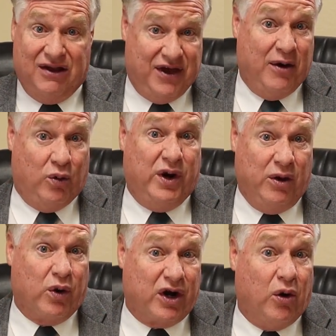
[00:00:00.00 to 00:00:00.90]
that
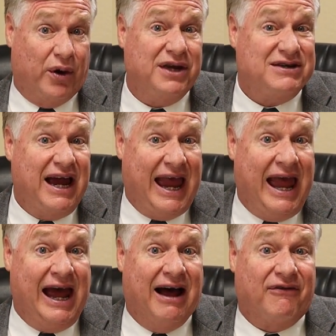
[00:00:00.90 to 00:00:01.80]
we were going to
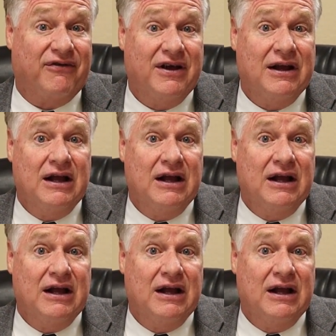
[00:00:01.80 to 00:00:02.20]
have.